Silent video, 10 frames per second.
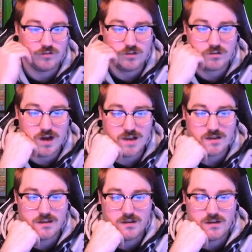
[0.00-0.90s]
look like.
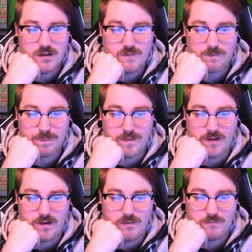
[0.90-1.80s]

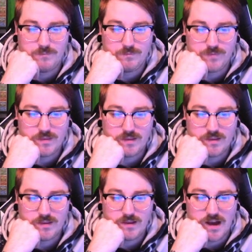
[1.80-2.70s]

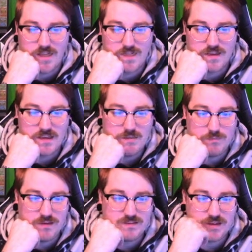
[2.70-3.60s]
I think he
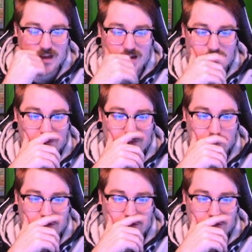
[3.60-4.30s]
beats out.